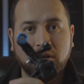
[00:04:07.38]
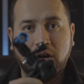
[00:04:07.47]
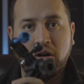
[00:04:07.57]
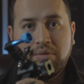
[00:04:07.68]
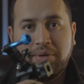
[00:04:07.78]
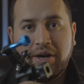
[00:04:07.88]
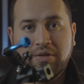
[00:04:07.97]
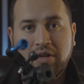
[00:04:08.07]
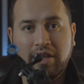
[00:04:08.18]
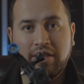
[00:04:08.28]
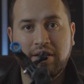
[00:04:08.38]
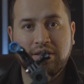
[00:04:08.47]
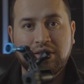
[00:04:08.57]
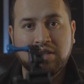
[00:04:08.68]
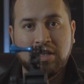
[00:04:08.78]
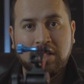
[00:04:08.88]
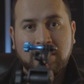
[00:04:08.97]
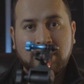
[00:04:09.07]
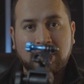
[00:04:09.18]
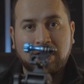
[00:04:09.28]
a hard mount like this,
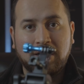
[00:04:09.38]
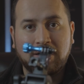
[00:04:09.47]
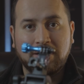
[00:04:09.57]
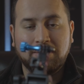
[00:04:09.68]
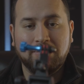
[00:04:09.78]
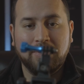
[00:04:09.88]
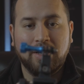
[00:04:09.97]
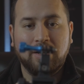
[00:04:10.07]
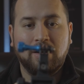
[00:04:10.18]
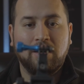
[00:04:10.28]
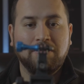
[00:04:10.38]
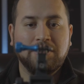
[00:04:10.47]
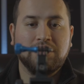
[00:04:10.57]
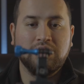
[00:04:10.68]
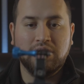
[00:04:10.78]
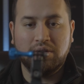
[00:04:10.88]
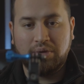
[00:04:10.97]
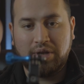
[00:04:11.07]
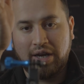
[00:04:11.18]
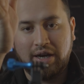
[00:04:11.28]
and obviously
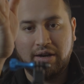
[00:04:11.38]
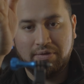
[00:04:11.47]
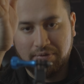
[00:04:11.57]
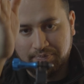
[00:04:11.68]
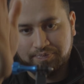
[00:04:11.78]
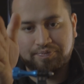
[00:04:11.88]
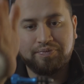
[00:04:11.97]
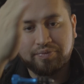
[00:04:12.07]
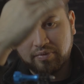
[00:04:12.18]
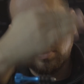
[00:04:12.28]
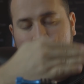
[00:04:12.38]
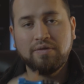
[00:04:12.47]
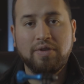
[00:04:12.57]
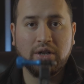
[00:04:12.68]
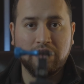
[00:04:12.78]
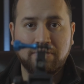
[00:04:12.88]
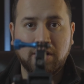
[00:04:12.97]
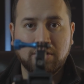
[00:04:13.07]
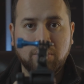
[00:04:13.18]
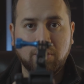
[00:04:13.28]
we have very
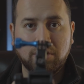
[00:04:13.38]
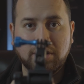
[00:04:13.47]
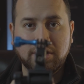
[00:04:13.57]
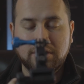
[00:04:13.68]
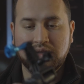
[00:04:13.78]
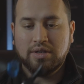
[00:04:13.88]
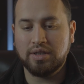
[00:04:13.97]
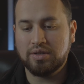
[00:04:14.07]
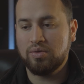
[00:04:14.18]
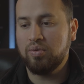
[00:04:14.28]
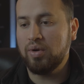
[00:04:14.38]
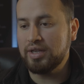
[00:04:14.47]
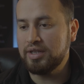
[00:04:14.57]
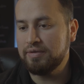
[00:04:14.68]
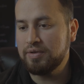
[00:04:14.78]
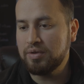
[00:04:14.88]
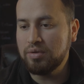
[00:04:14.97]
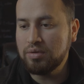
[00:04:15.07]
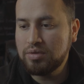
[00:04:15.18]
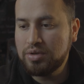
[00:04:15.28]
defined coordinates. It's quite
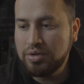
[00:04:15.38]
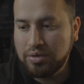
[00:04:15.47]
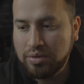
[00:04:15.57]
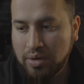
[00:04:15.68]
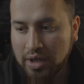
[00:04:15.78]
difficult to